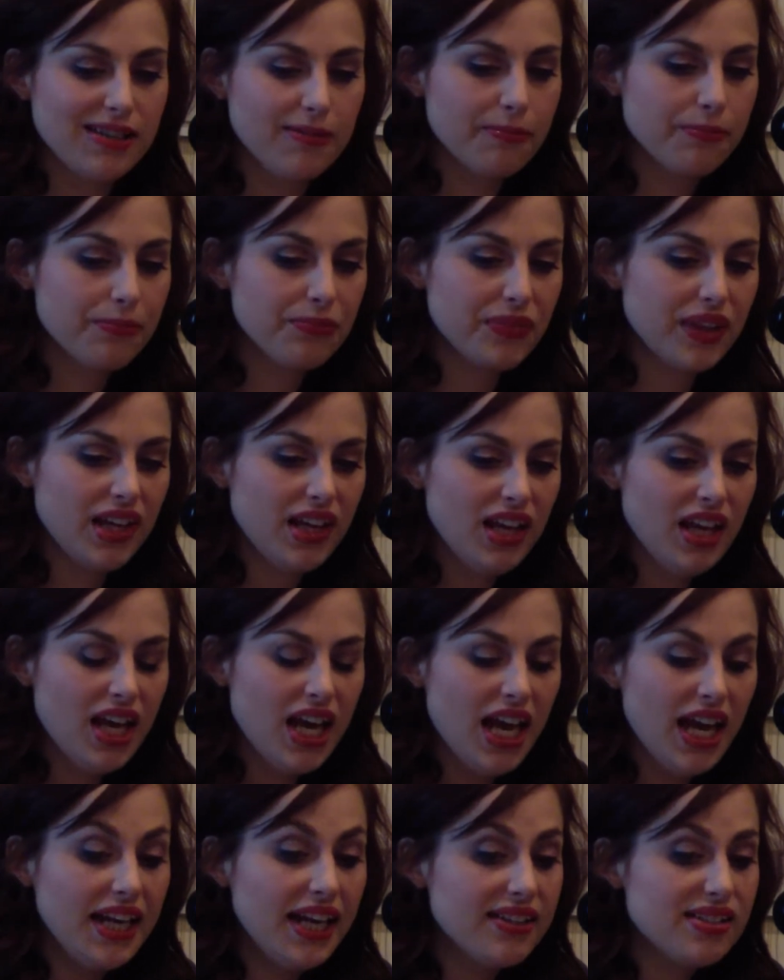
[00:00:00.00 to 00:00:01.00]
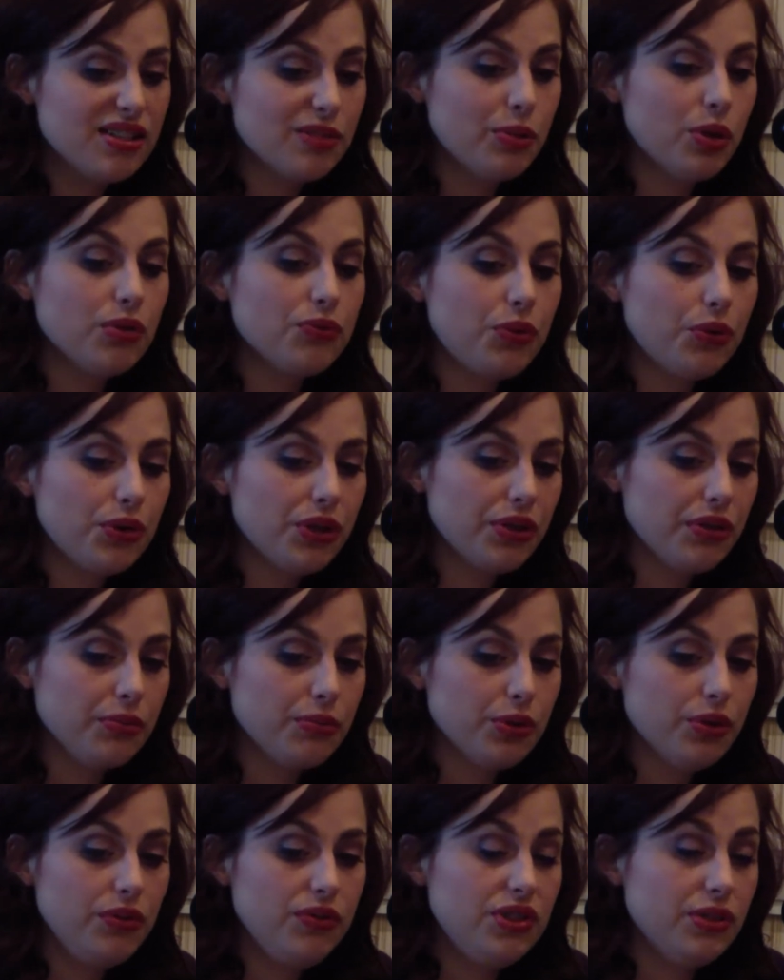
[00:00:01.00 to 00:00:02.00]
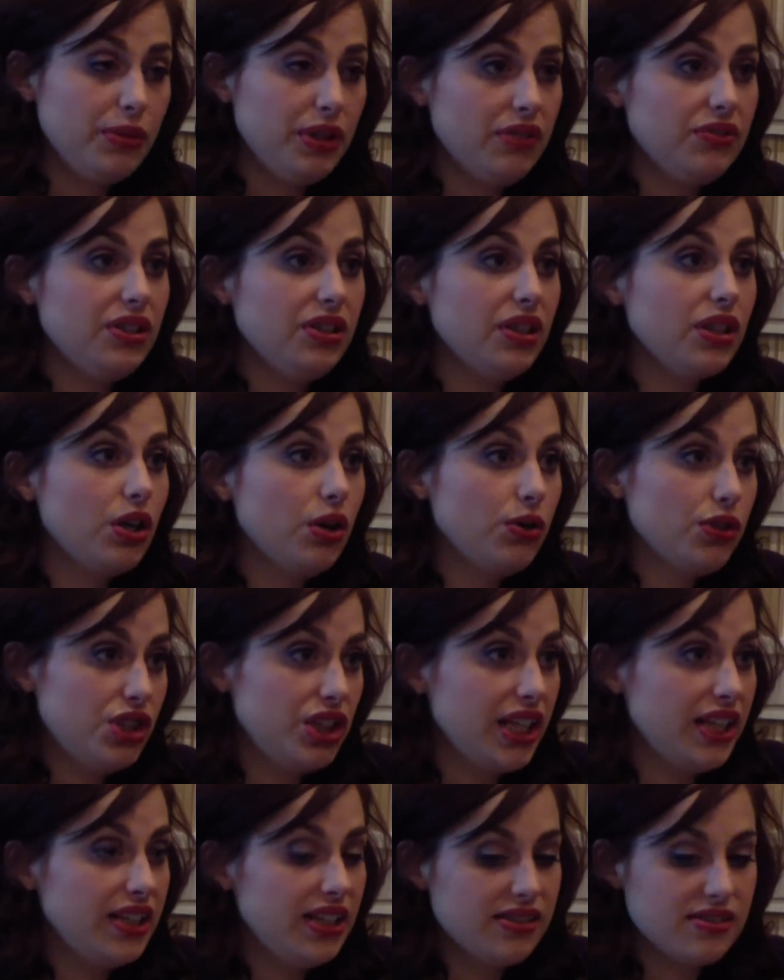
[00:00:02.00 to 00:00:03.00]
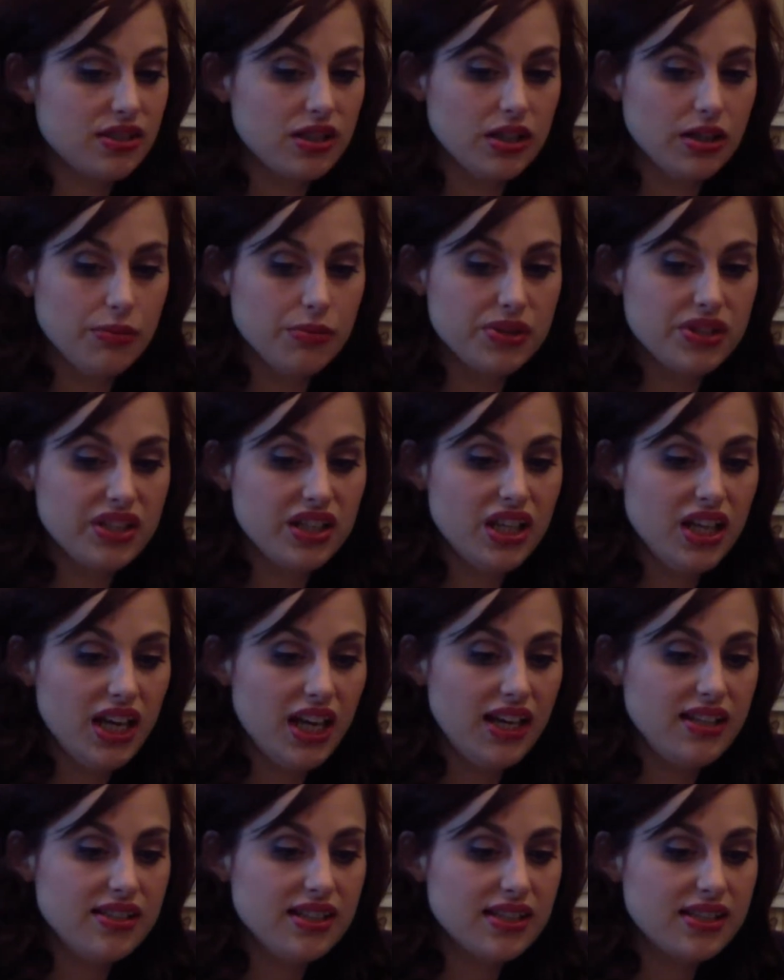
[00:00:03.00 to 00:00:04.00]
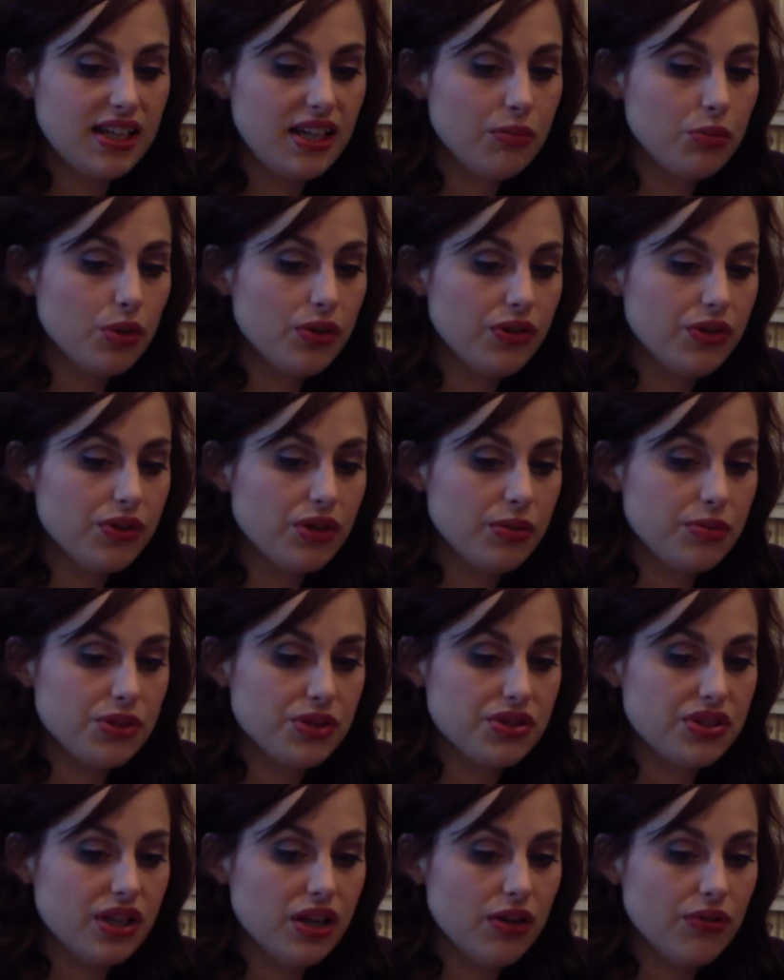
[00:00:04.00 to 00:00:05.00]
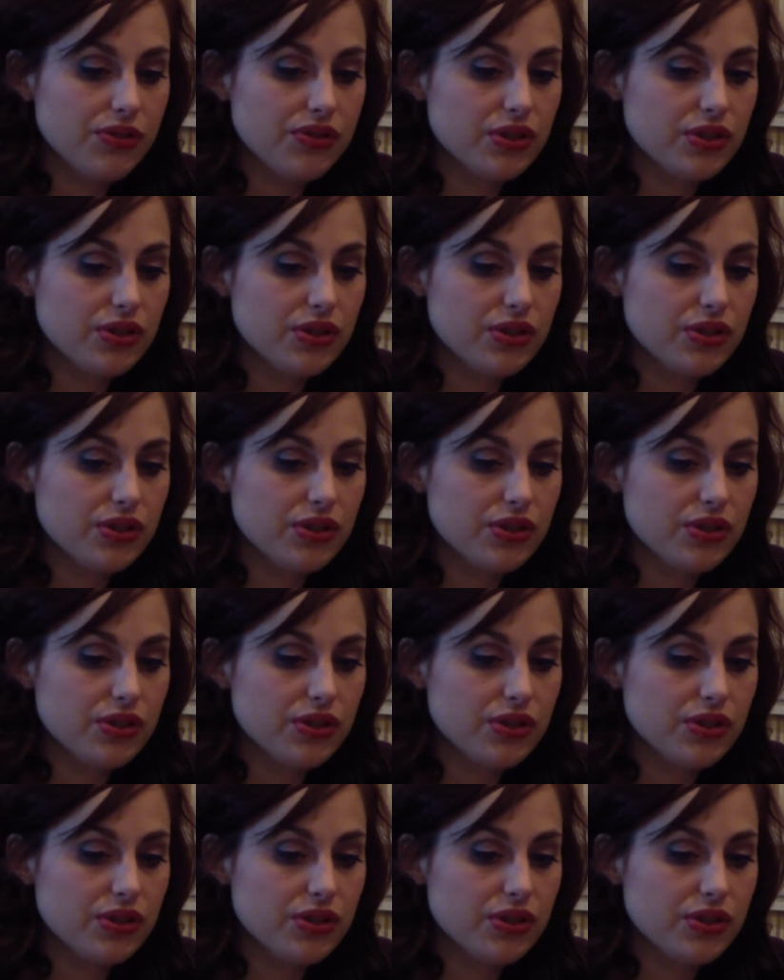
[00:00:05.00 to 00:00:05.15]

And as your portfolio improves, you'll be able to negotiate these terms and dictate more of the terms yourself.